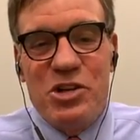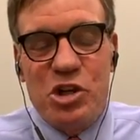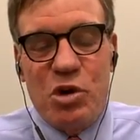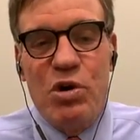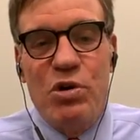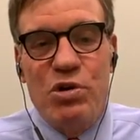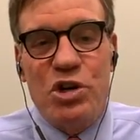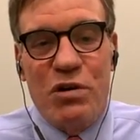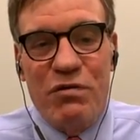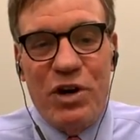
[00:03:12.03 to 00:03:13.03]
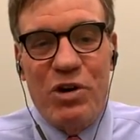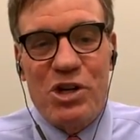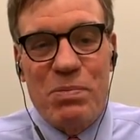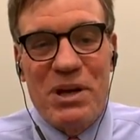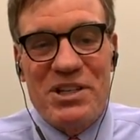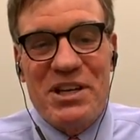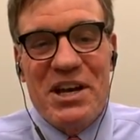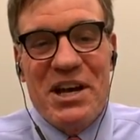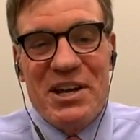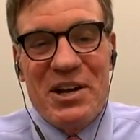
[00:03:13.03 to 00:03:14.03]
Scrooge for Christmas.
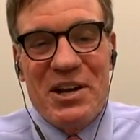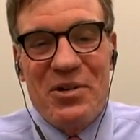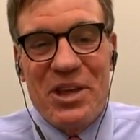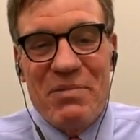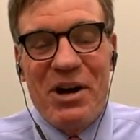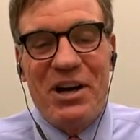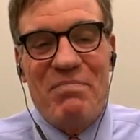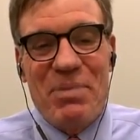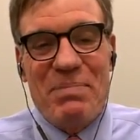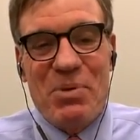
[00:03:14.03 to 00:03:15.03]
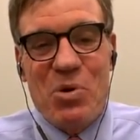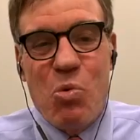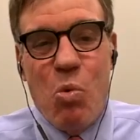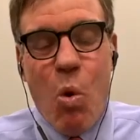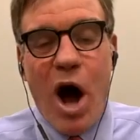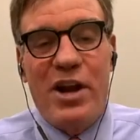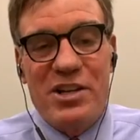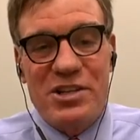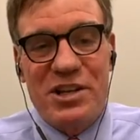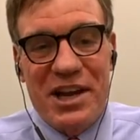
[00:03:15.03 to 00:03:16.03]
The American people who want
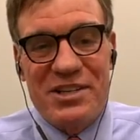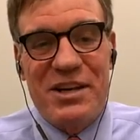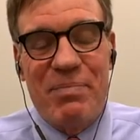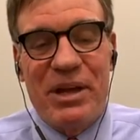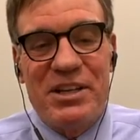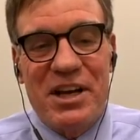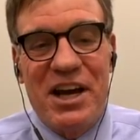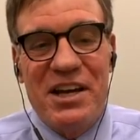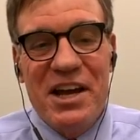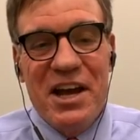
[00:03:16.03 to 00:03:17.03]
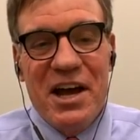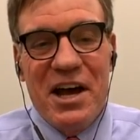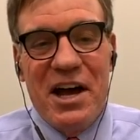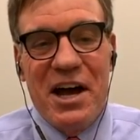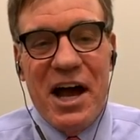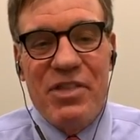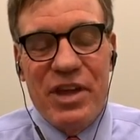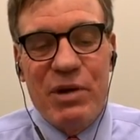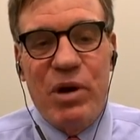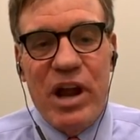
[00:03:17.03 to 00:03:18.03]
us to get something done, I
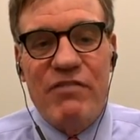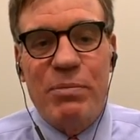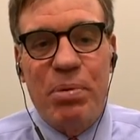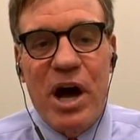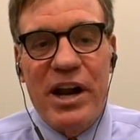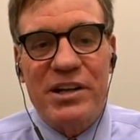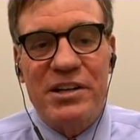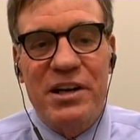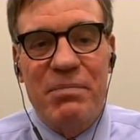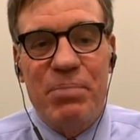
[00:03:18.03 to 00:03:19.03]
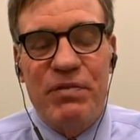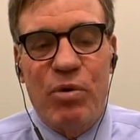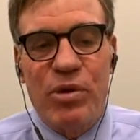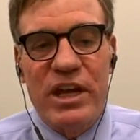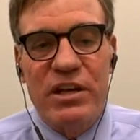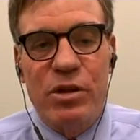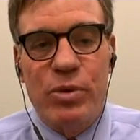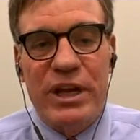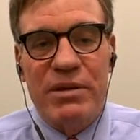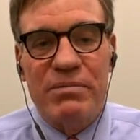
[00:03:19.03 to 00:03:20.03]
think we're going to have a product before the end of the
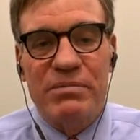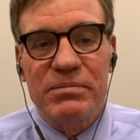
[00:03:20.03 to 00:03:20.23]
week.